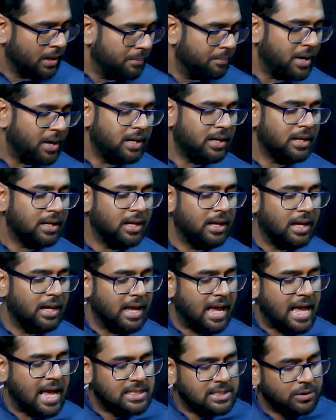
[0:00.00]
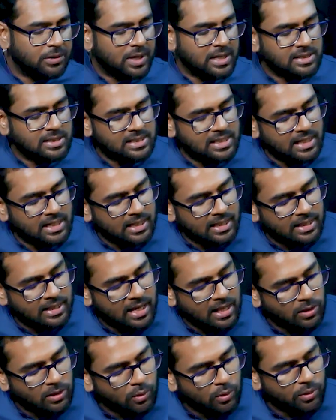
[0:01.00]
But as you can see, there
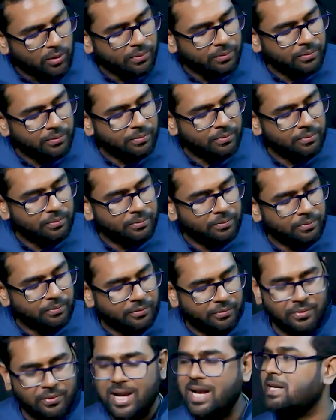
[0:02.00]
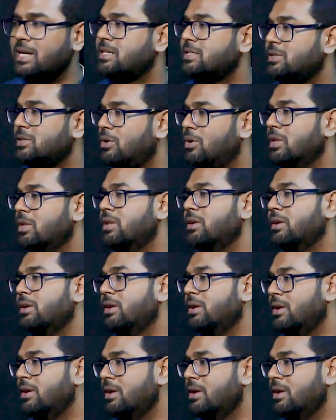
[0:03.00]
are no frets on the